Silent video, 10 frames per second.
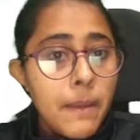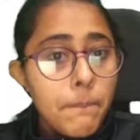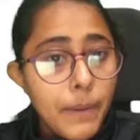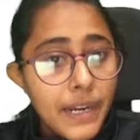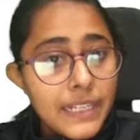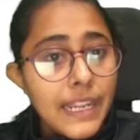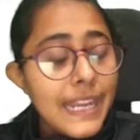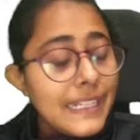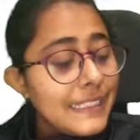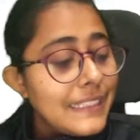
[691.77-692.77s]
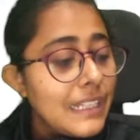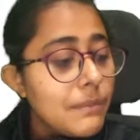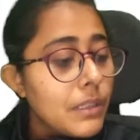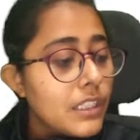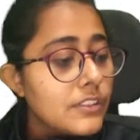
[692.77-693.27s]
but anything
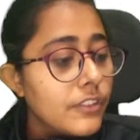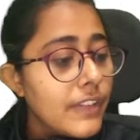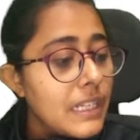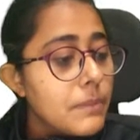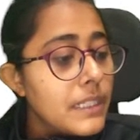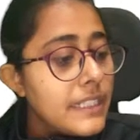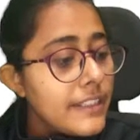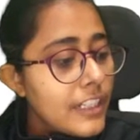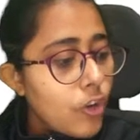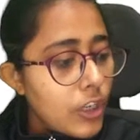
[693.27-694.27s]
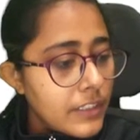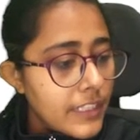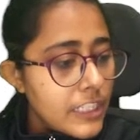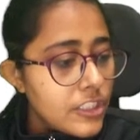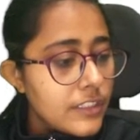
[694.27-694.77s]
because of any material
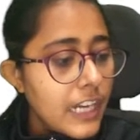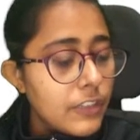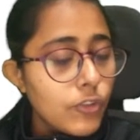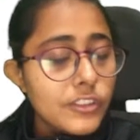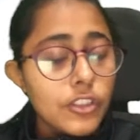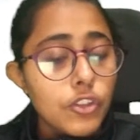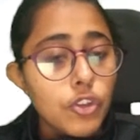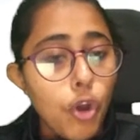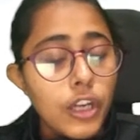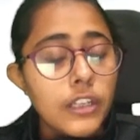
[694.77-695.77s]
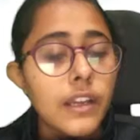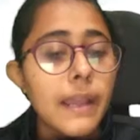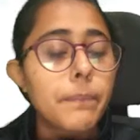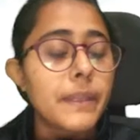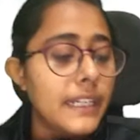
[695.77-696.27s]
alteration that was not
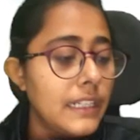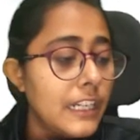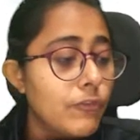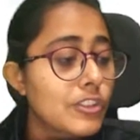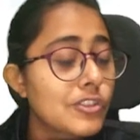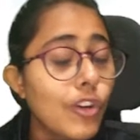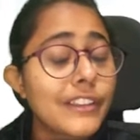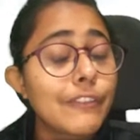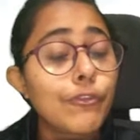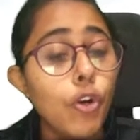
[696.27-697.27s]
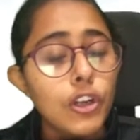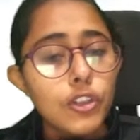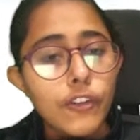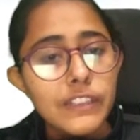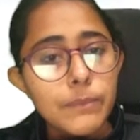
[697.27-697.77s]
apparent, it was not the fault
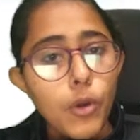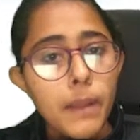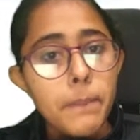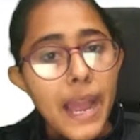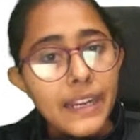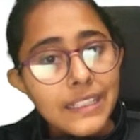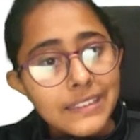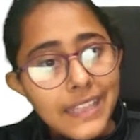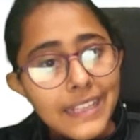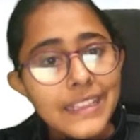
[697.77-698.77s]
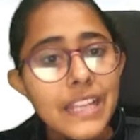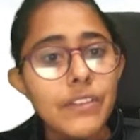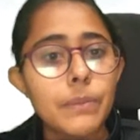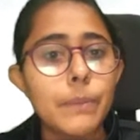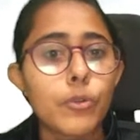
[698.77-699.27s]
of the bank, then they
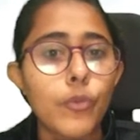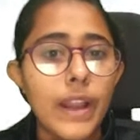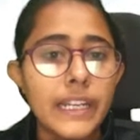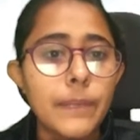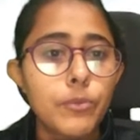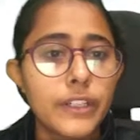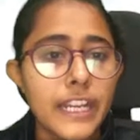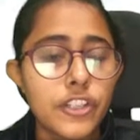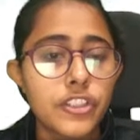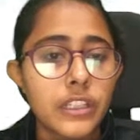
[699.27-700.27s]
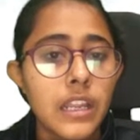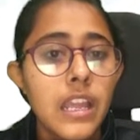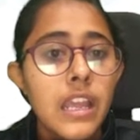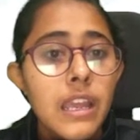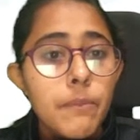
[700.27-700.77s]
will be provided protection.
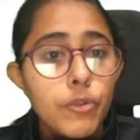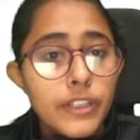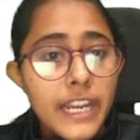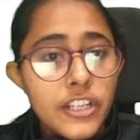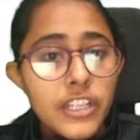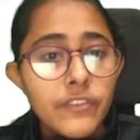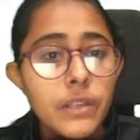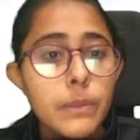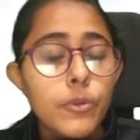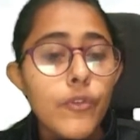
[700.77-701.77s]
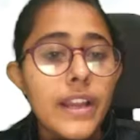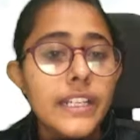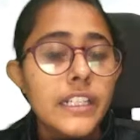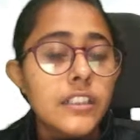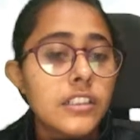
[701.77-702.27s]
Protection will be
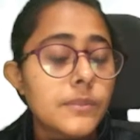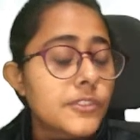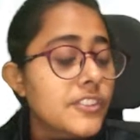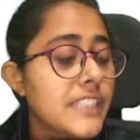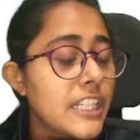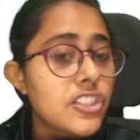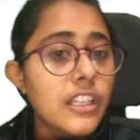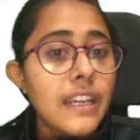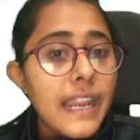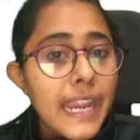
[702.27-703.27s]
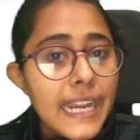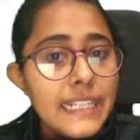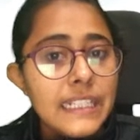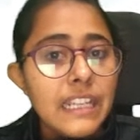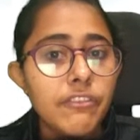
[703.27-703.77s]
provided in terms of section
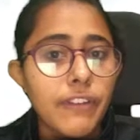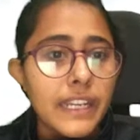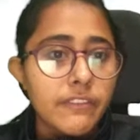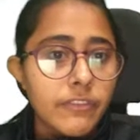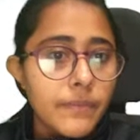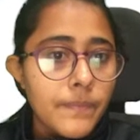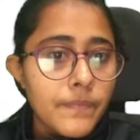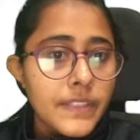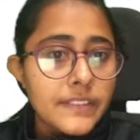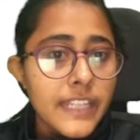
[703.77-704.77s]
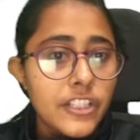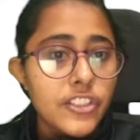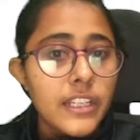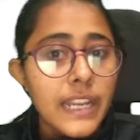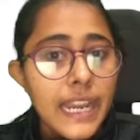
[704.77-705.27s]
85.
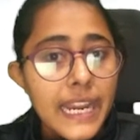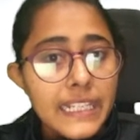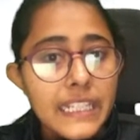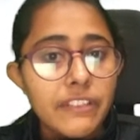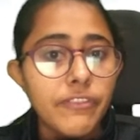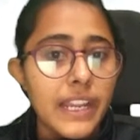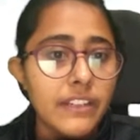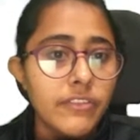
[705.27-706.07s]
Section 85,